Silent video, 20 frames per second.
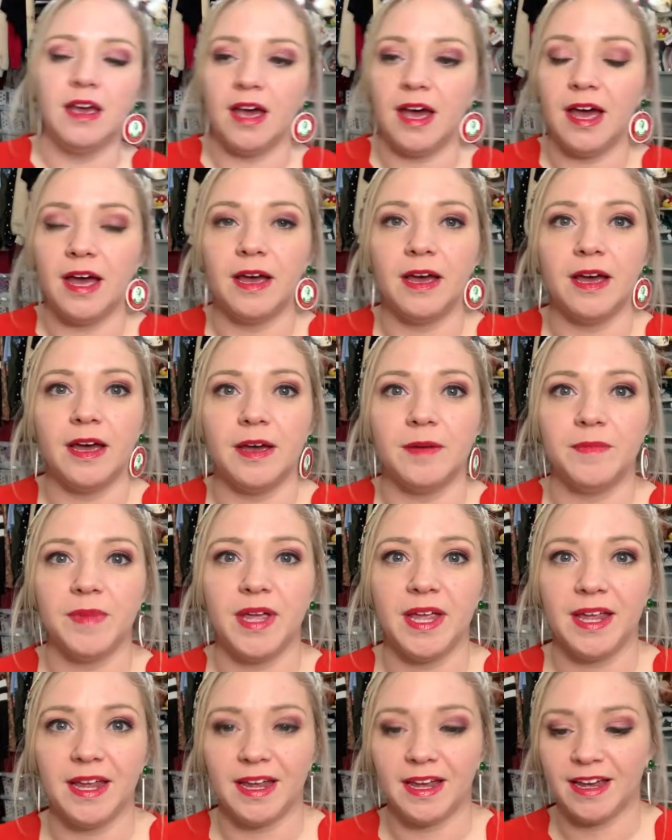Um,
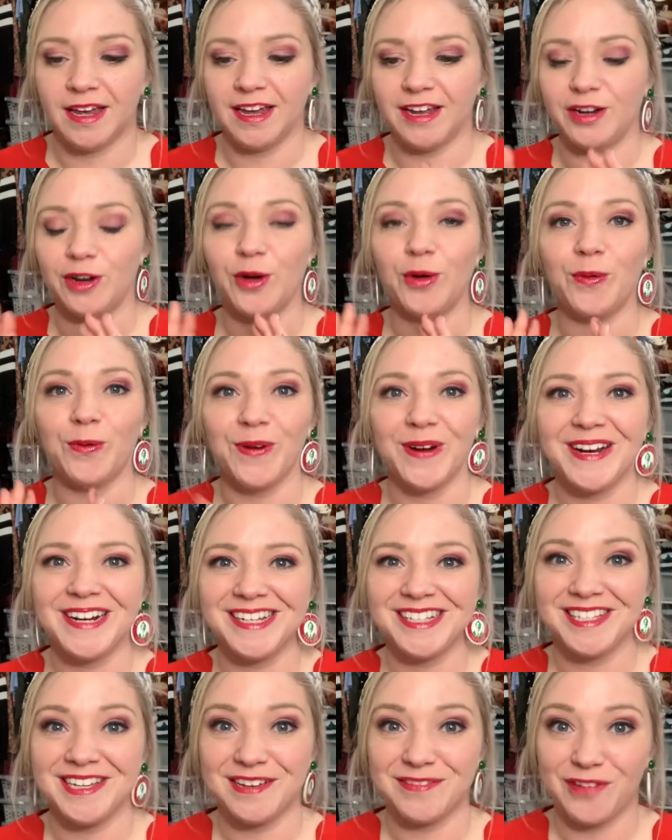and we're going
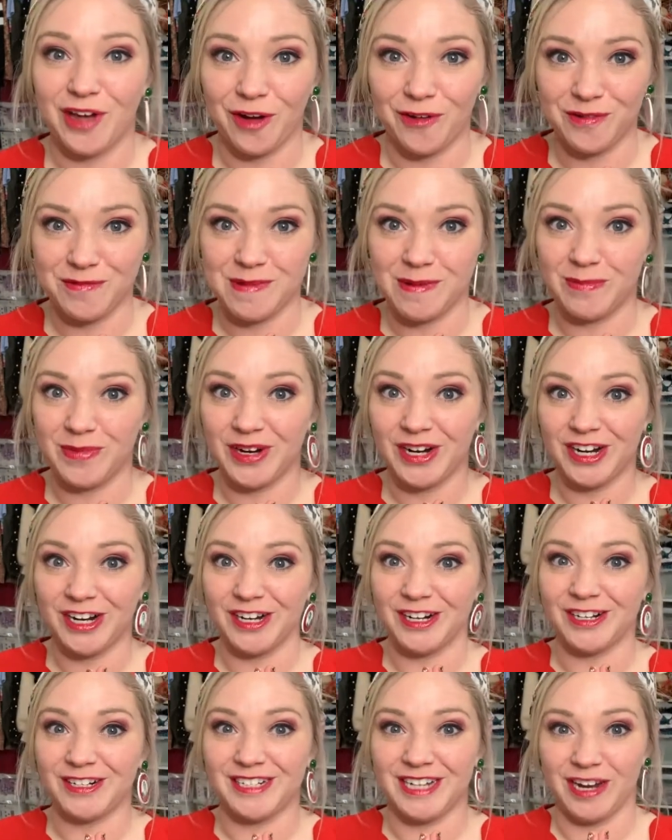to see if I
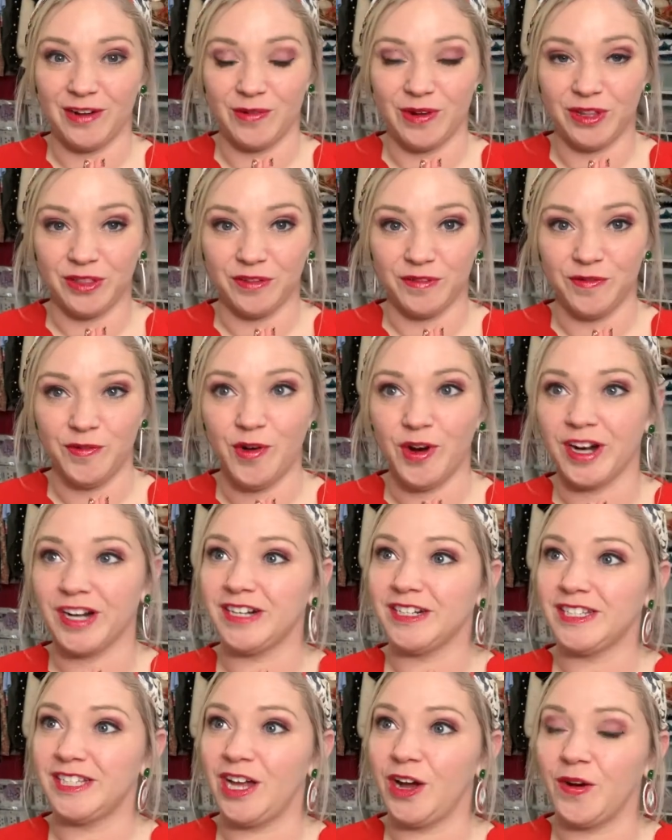remember day one through four.
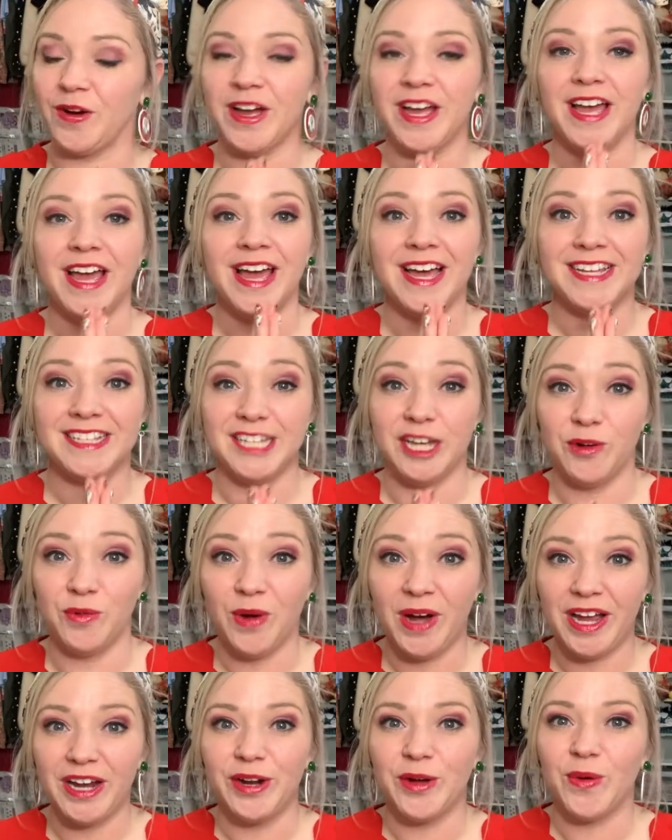So day
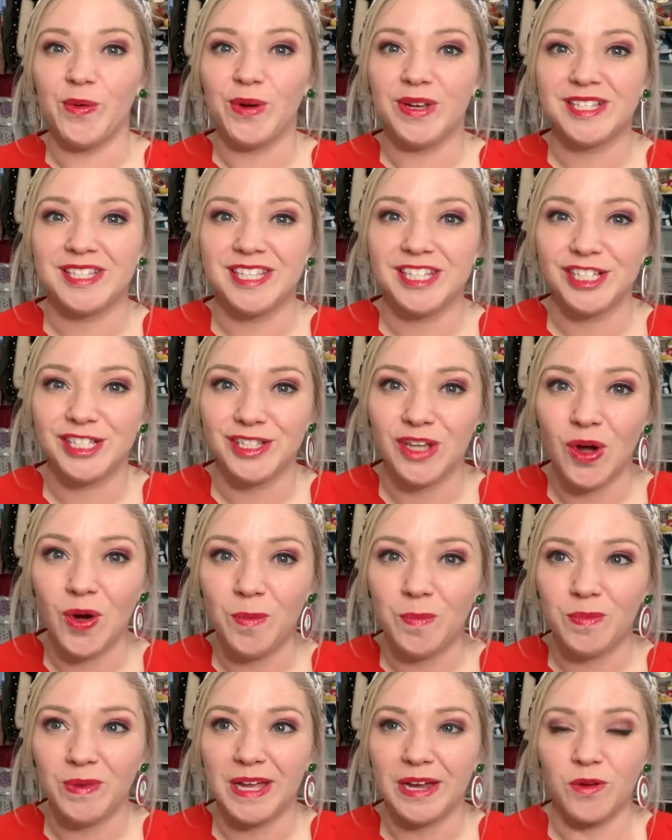one was the
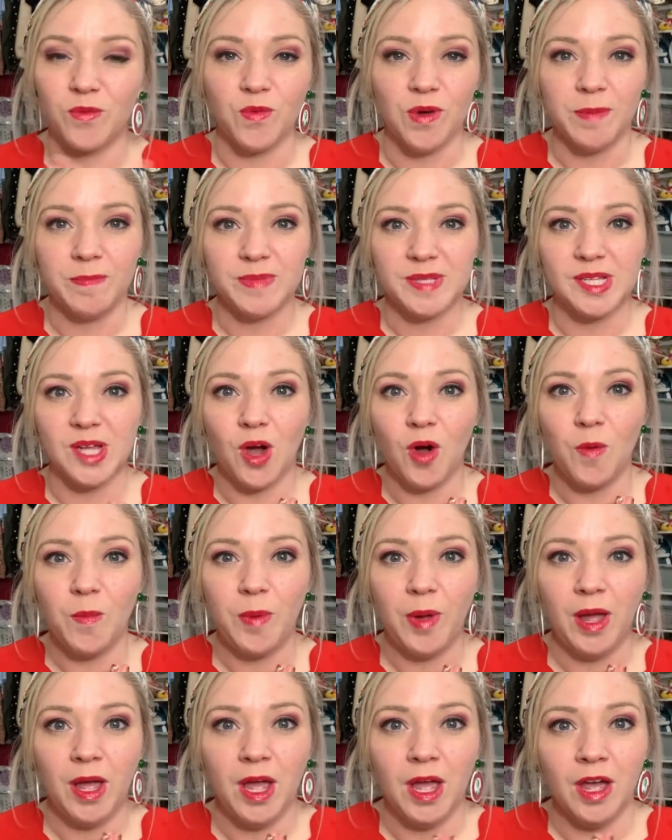soap, like whip soap
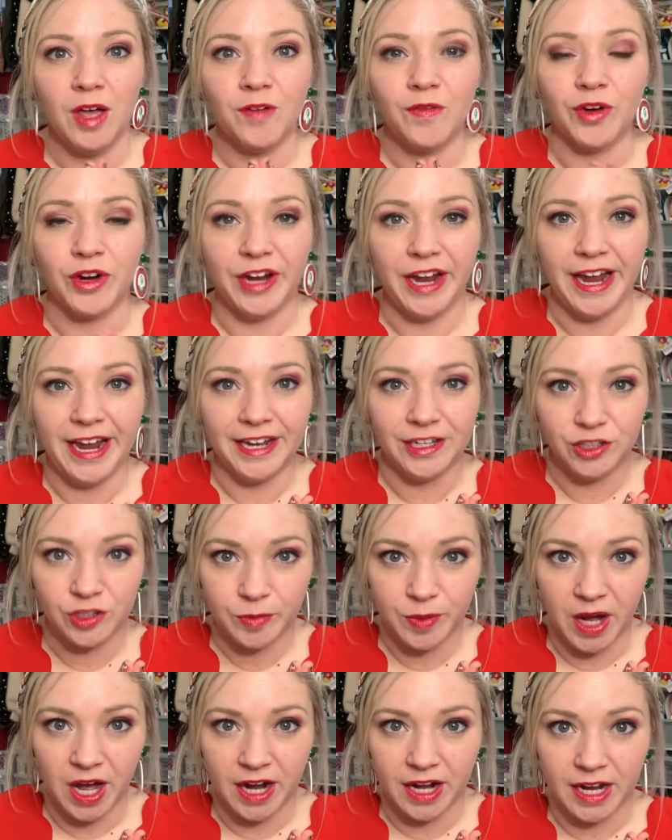for your hands or
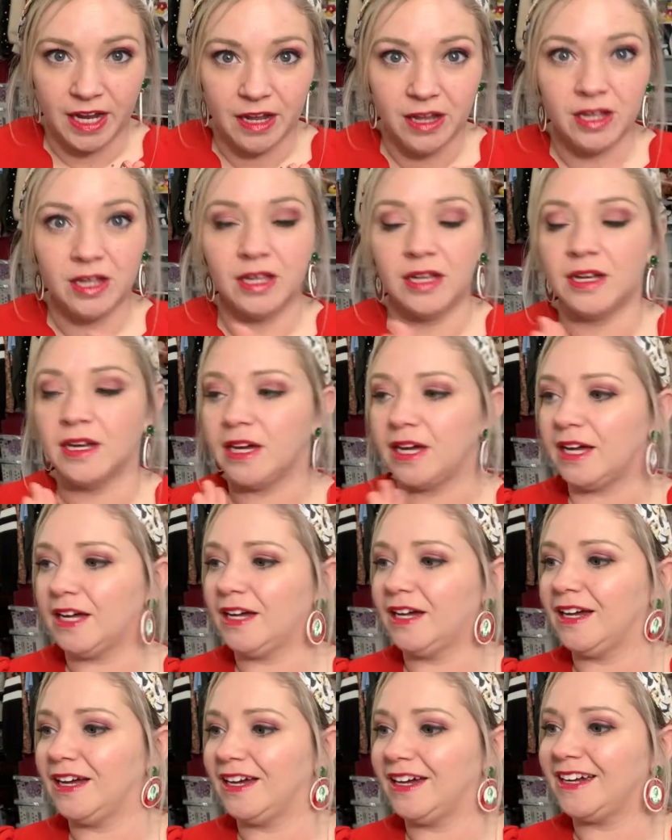body.
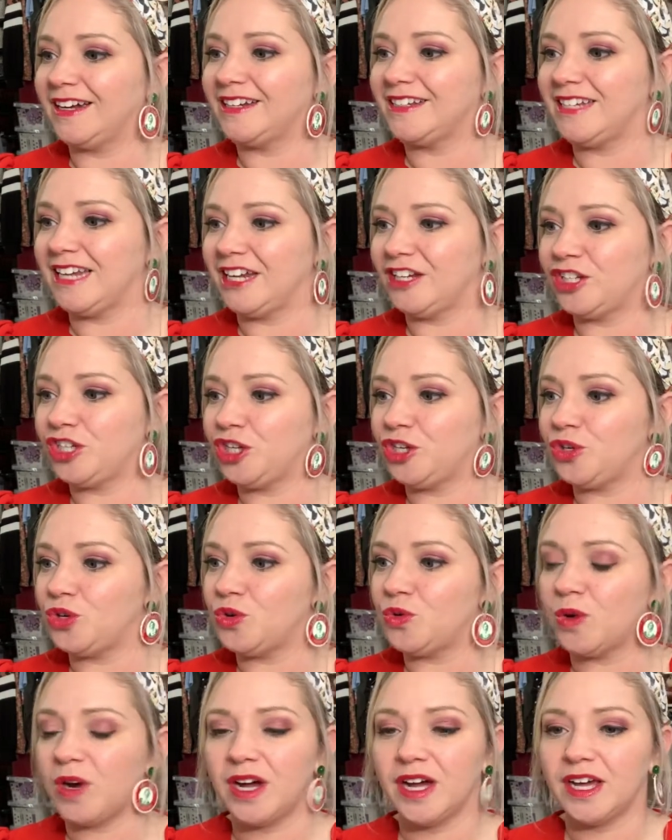Uh, day two
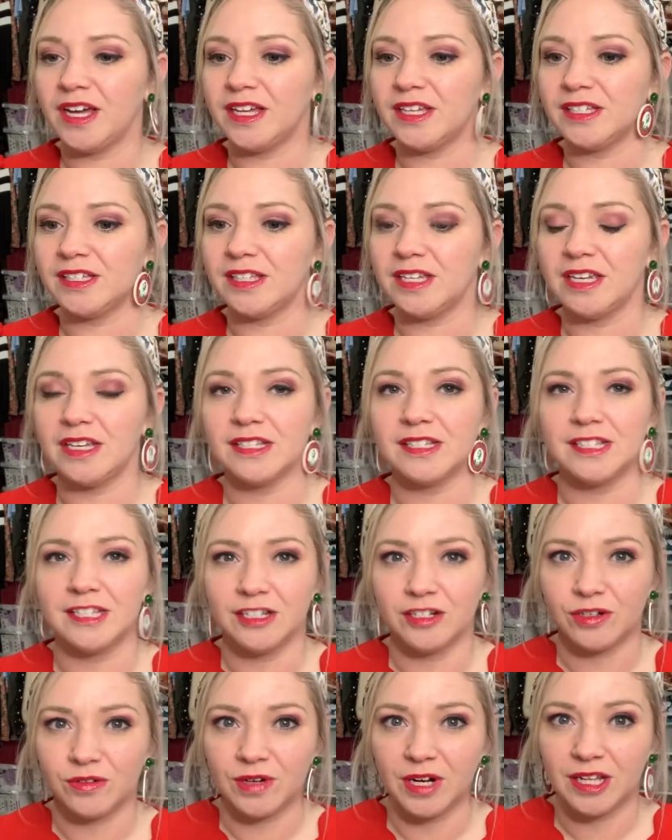was the
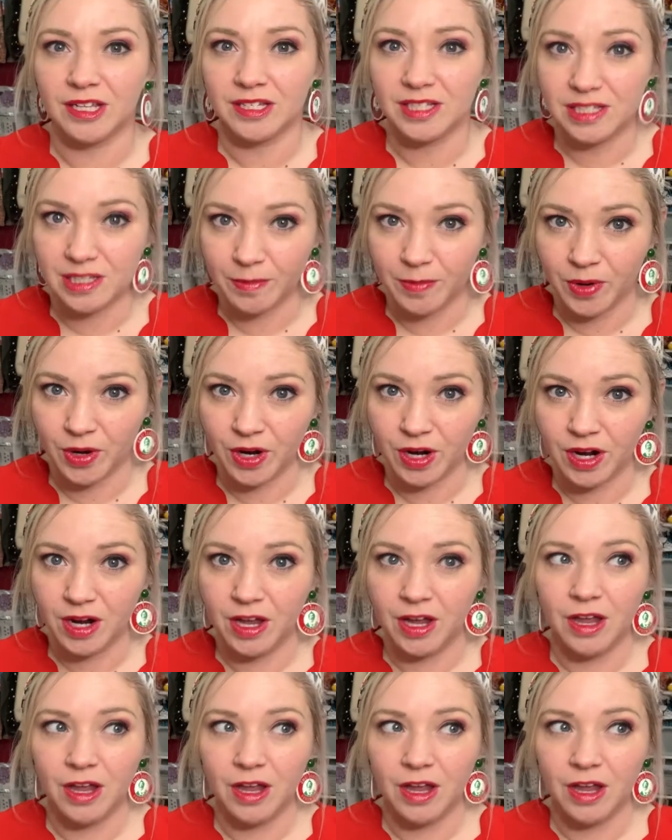Cinderella slipper,